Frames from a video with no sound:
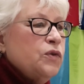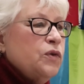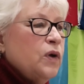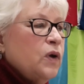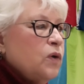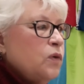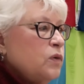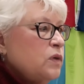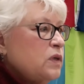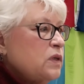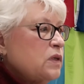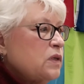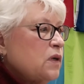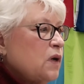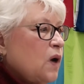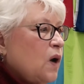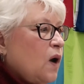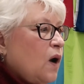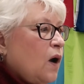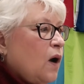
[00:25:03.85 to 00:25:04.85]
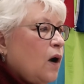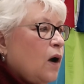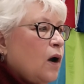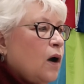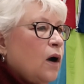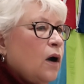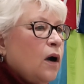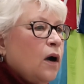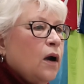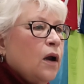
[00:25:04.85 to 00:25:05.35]
2 notes
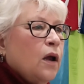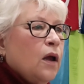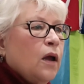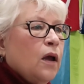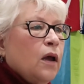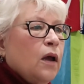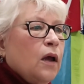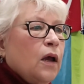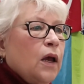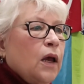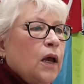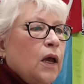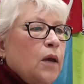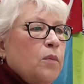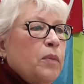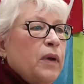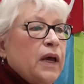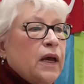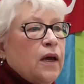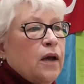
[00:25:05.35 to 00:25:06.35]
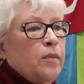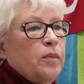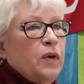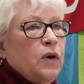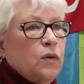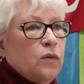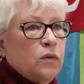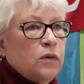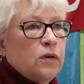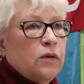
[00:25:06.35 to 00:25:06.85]
are a pickup
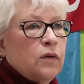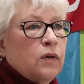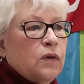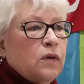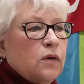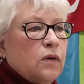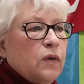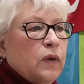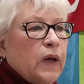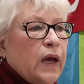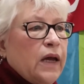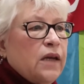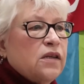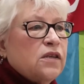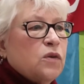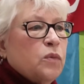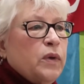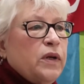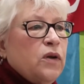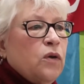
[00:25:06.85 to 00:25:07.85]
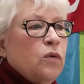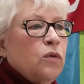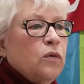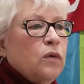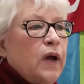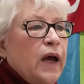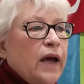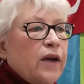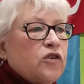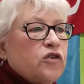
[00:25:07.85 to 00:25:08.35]
note. Okay. So we
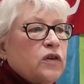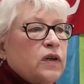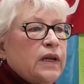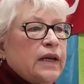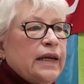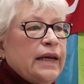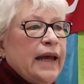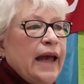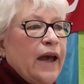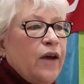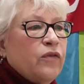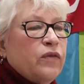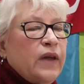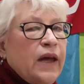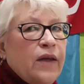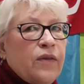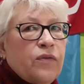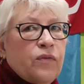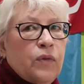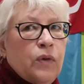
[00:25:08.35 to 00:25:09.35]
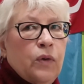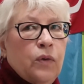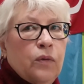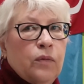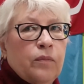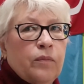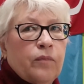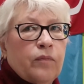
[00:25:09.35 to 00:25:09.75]
don't actually count that through.